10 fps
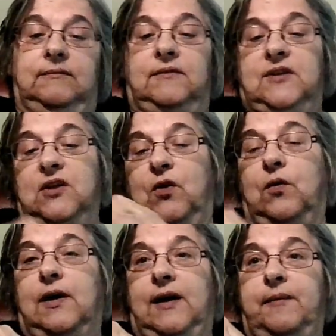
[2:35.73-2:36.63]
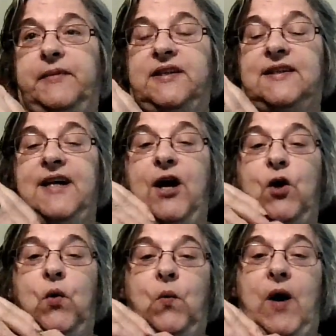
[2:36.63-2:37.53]
So I'm
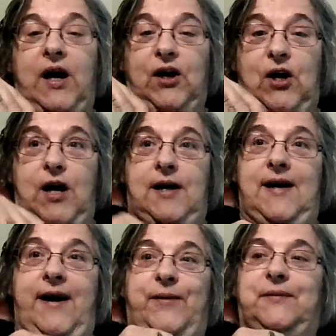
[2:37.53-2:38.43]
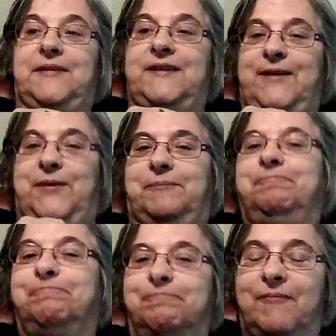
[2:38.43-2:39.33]
slow walker now. So
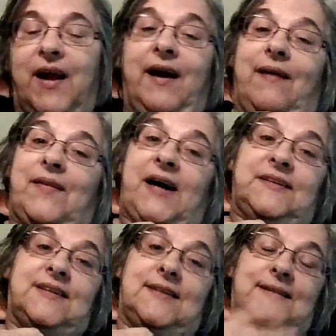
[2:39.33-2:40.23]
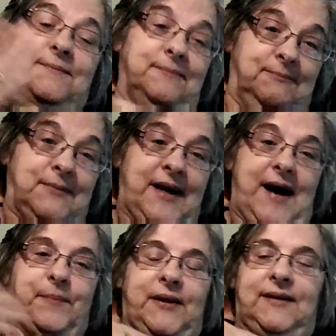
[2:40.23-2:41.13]
that's what
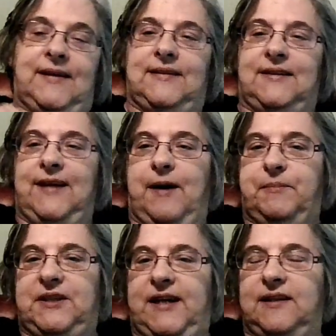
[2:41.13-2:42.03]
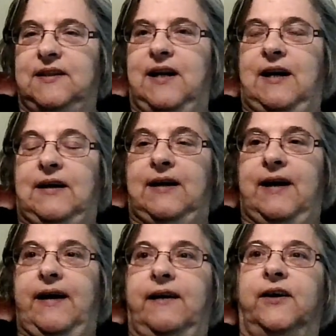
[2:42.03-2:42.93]
happened, and that's the update.
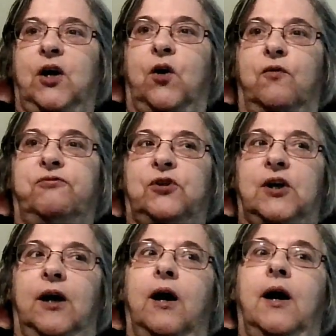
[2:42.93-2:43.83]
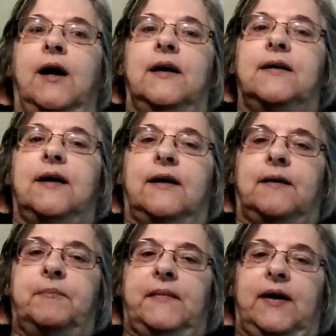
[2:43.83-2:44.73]
I go for
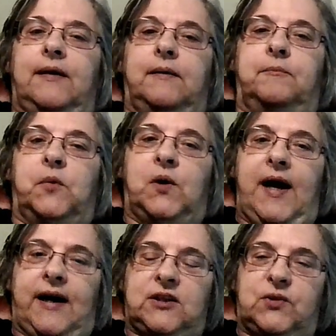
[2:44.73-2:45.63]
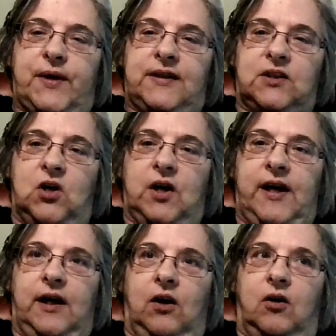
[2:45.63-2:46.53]
more x-rays on
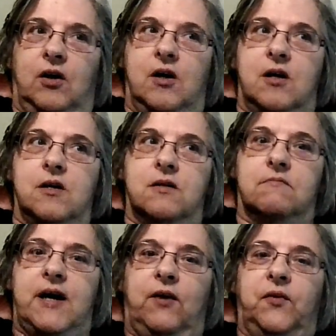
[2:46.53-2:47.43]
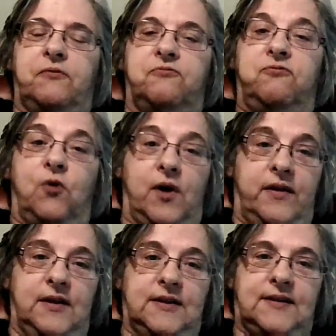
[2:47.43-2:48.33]
it around the
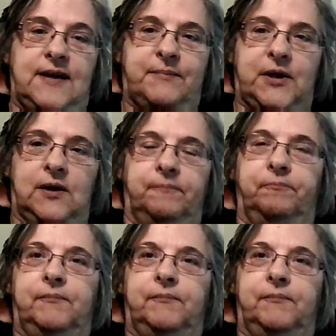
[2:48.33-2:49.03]
4th of December,